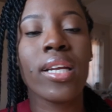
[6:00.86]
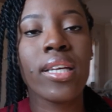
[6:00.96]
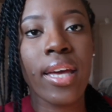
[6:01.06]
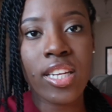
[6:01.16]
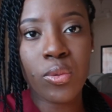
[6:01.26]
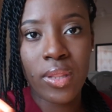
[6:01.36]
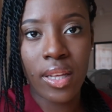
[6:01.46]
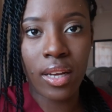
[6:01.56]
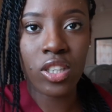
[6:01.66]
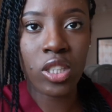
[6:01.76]
liaise with
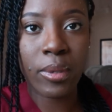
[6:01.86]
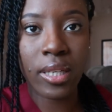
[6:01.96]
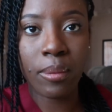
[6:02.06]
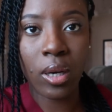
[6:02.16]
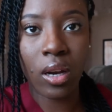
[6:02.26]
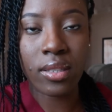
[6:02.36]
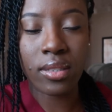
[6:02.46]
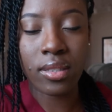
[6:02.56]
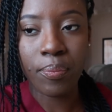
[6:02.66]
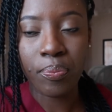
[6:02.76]
the English medium
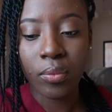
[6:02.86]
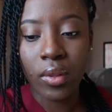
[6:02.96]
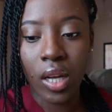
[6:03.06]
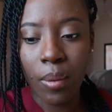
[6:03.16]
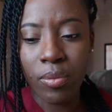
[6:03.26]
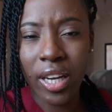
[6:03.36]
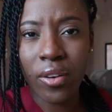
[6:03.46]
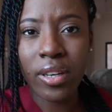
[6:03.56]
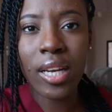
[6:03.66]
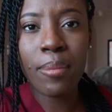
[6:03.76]
classes. Um, the
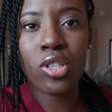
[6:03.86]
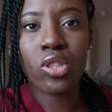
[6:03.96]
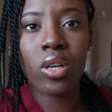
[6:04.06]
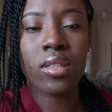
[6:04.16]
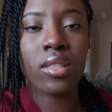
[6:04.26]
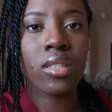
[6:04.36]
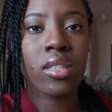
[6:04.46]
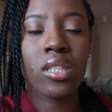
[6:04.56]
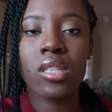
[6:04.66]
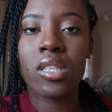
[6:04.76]
curriculum is not
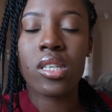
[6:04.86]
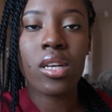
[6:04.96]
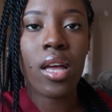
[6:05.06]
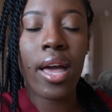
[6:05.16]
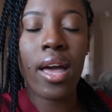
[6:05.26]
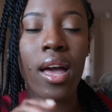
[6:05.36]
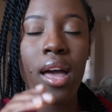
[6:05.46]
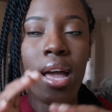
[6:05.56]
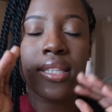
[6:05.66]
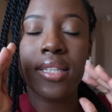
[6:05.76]

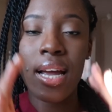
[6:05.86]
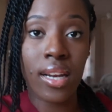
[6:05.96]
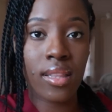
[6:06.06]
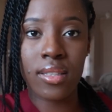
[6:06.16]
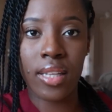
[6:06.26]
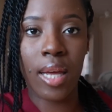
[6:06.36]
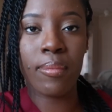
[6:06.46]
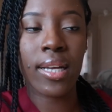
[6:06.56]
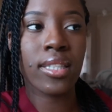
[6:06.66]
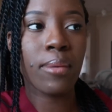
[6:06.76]
exactly the
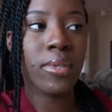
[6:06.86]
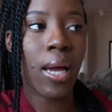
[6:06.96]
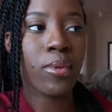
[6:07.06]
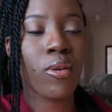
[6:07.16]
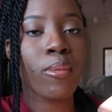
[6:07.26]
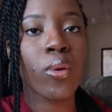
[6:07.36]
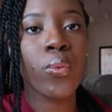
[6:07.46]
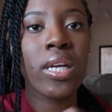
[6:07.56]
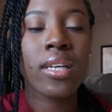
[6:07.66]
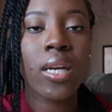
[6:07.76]
same. Like sometimes, I remember
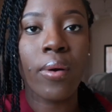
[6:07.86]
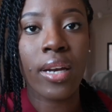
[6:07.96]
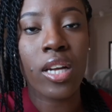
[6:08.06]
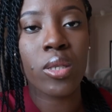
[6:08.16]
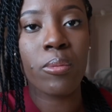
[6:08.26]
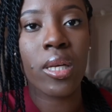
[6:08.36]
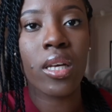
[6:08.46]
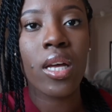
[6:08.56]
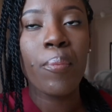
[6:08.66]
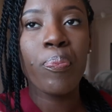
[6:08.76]
we did our
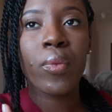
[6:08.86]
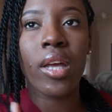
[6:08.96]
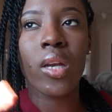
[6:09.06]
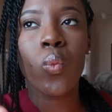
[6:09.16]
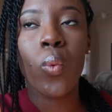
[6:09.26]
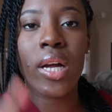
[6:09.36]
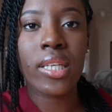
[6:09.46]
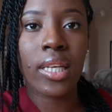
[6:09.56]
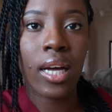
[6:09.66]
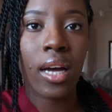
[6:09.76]
anatomy in
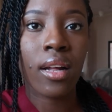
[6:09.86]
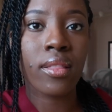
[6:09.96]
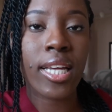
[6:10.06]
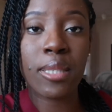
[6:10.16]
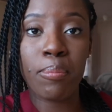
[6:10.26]
one year. They